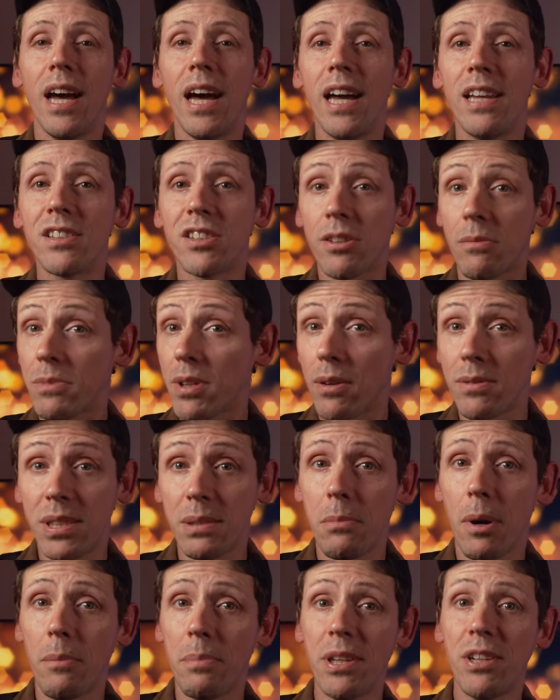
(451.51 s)
And
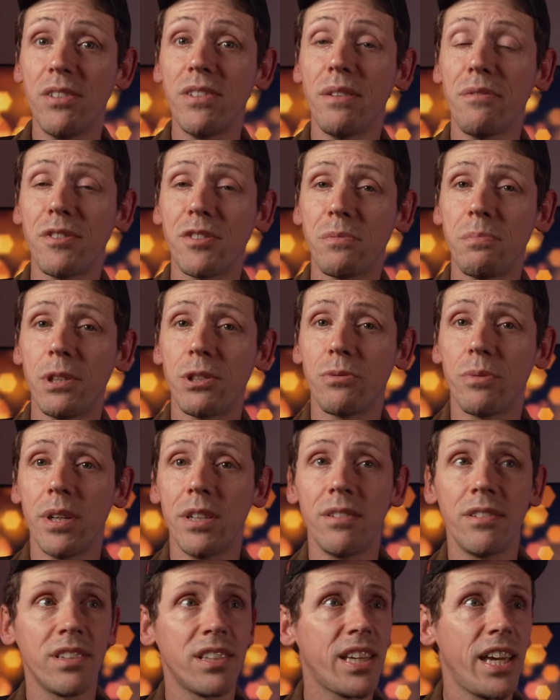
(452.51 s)
sometimes it might be the difference
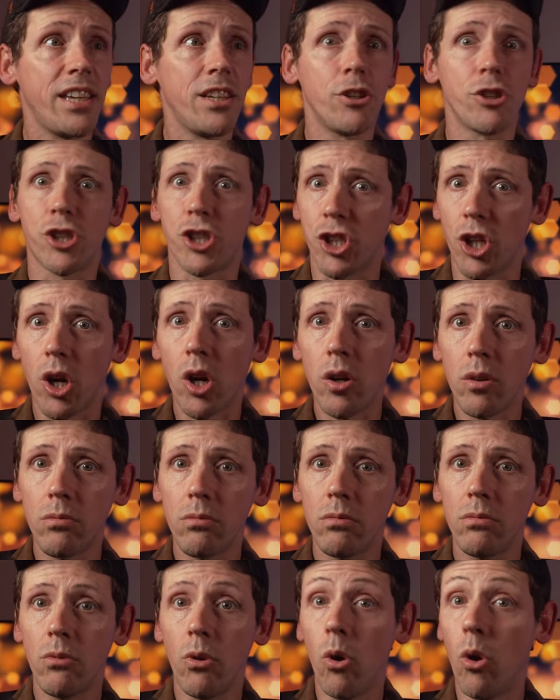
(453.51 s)
between getting a
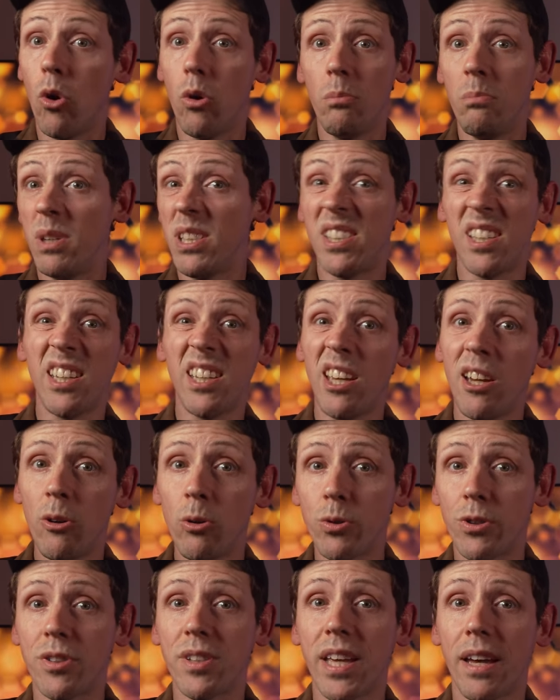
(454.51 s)
shot or missing it
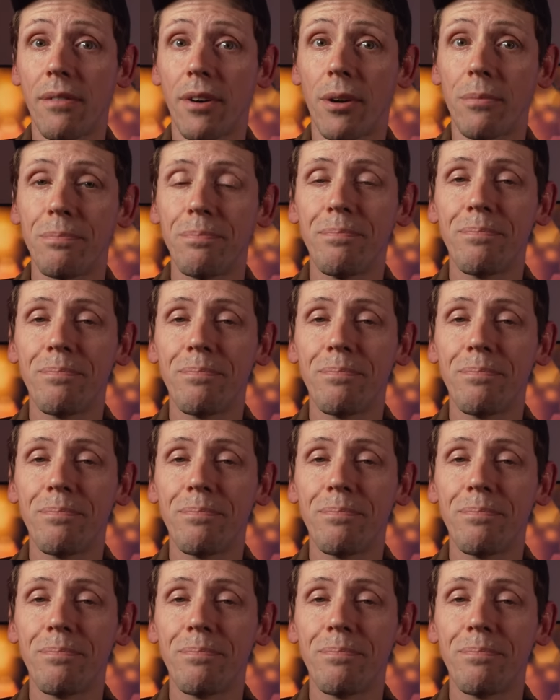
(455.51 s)
altogether.